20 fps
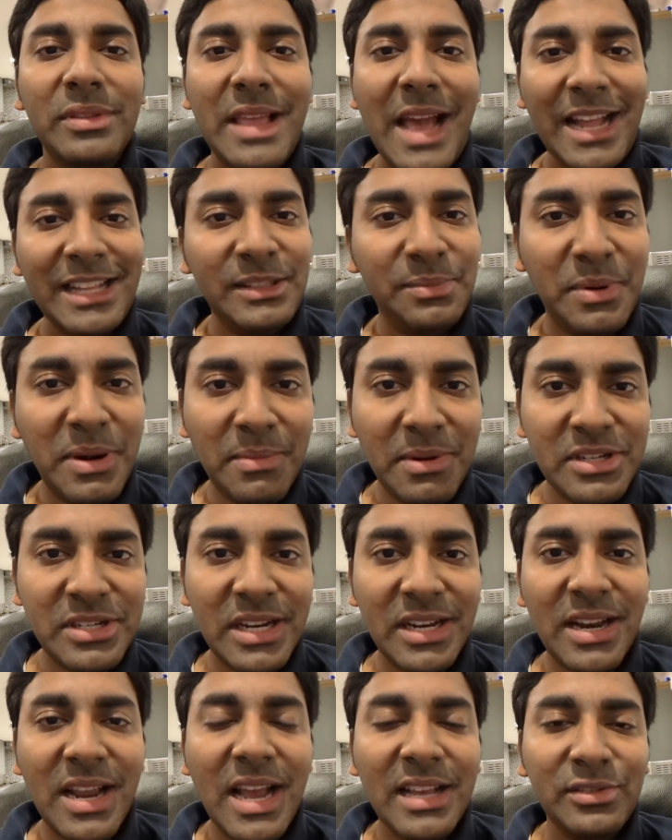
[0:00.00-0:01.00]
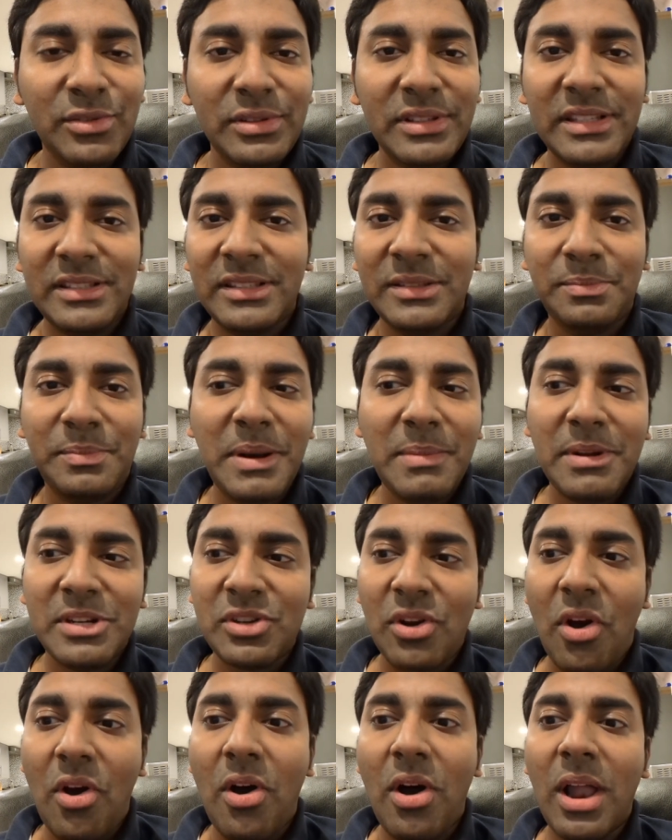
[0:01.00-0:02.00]
that's pretty much it, guys. So this is pretty much
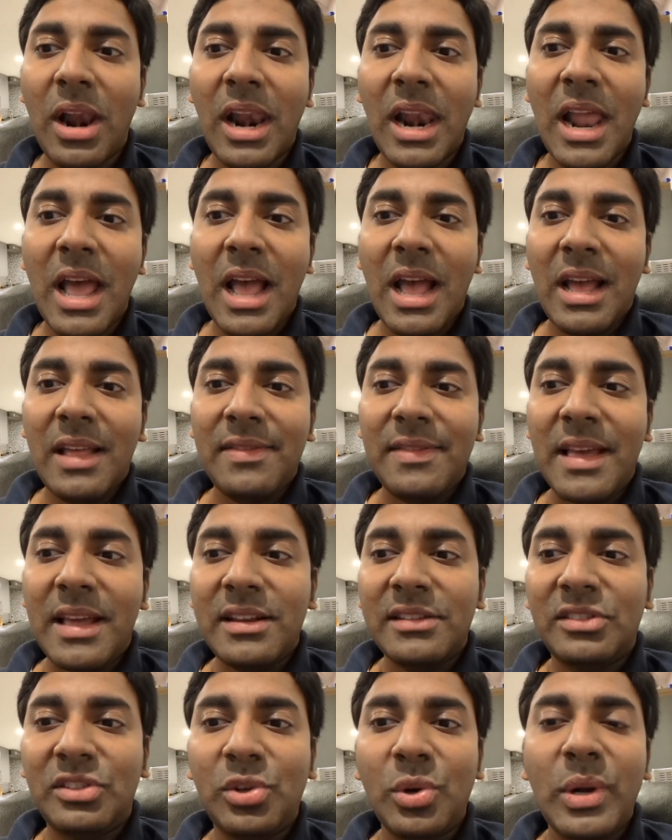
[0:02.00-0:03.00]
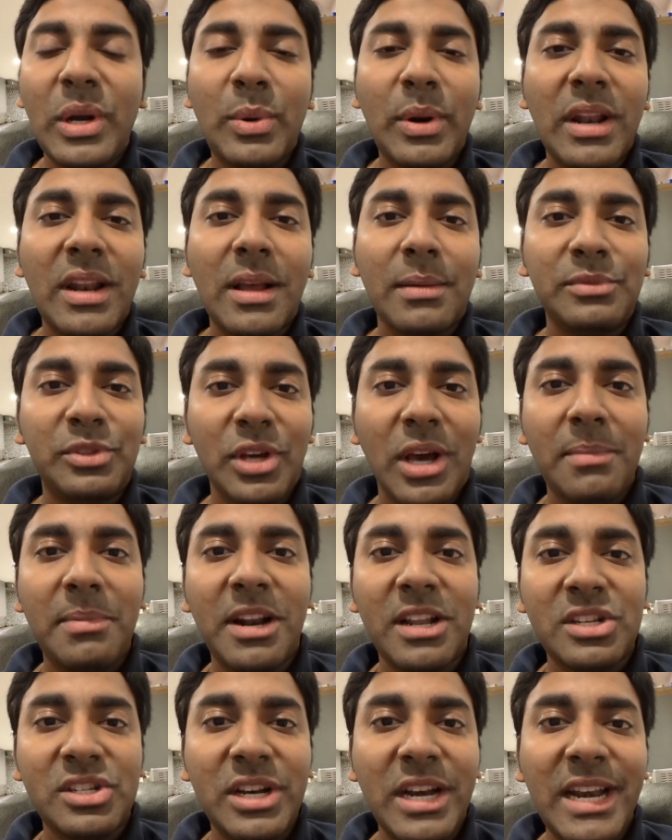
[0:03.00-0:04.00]
all there is to it when it comes to
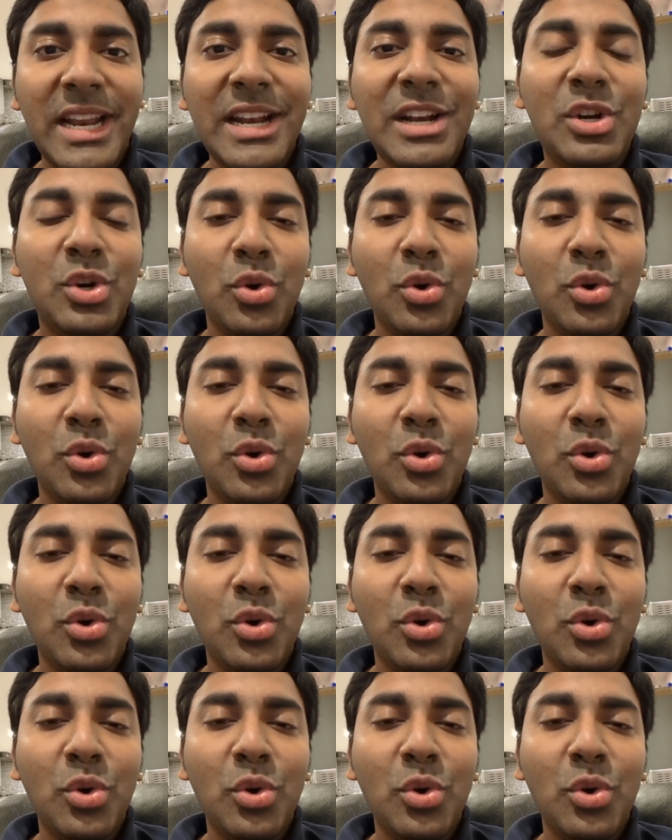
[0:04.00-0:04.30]
arbitrage trading.